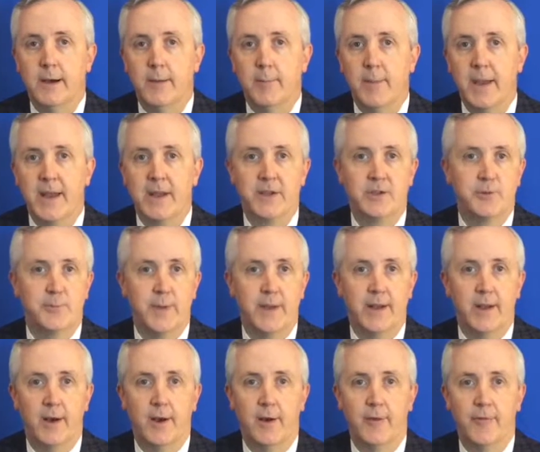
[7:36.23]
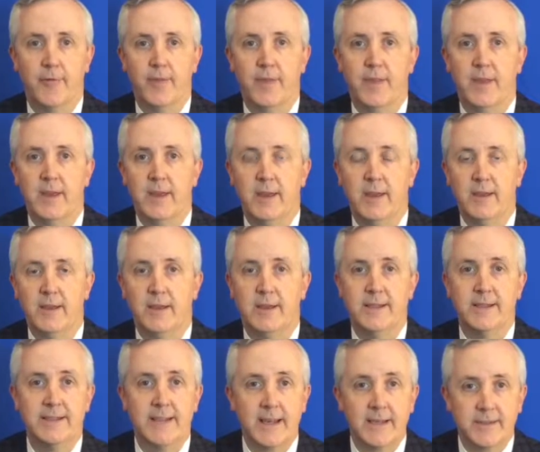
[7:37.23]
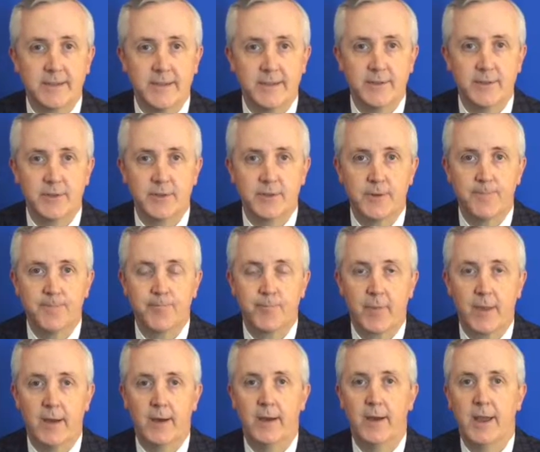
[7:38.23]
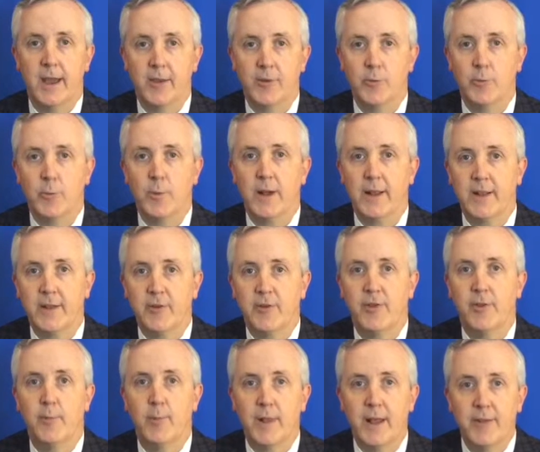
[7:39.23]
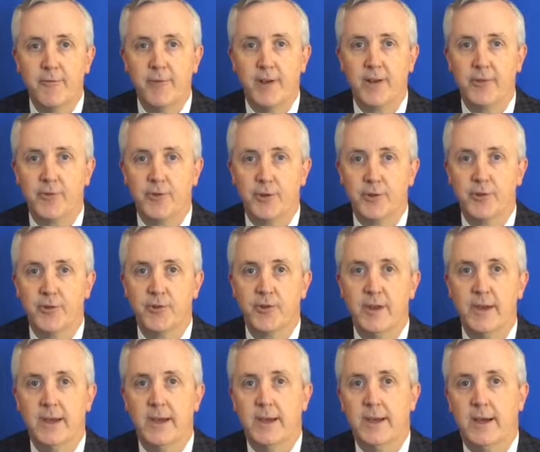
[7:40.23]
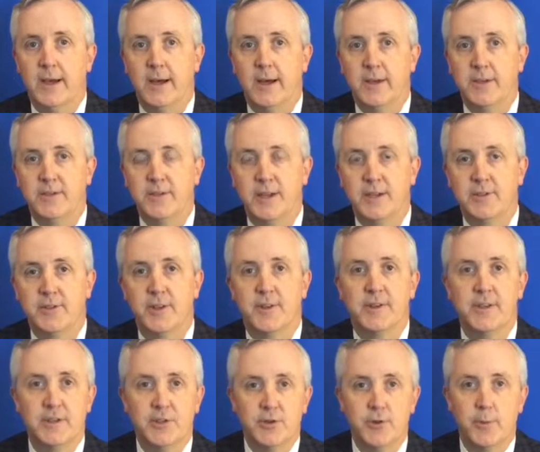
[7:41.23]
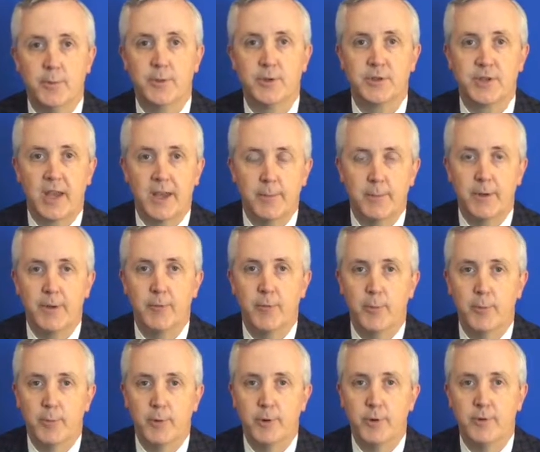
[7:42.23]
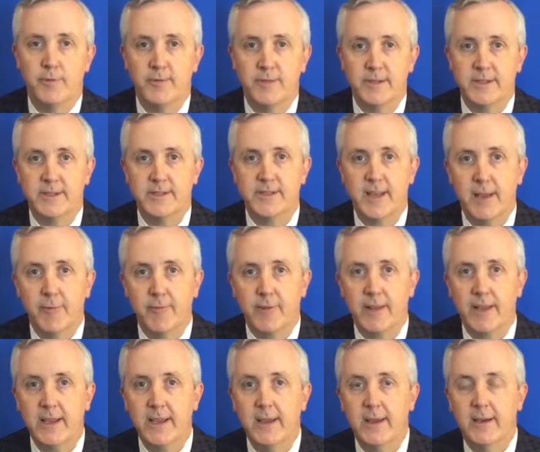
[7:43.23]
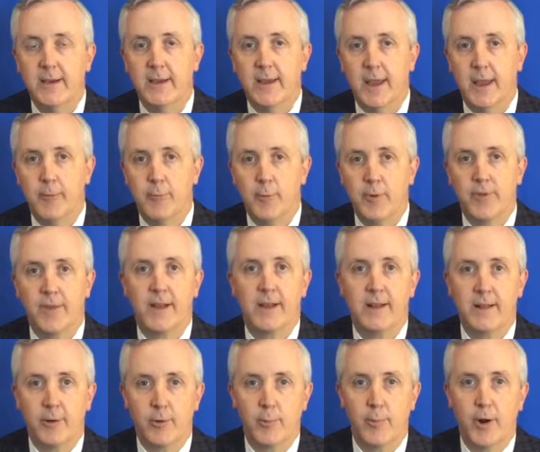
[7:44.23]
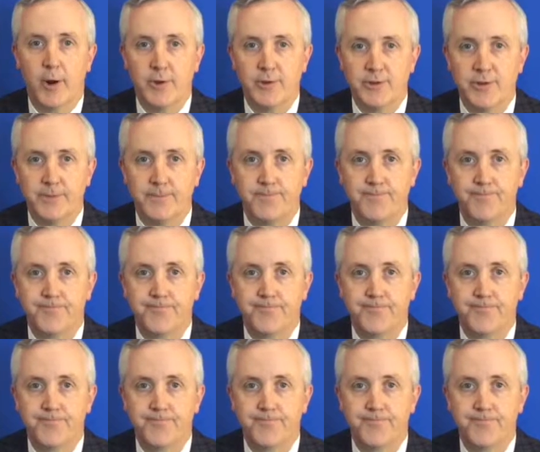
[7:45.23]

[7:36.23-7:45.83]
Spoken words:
management of the intestines as well as the blood vessels, such that these tumors can be removed safely and with a clear margin.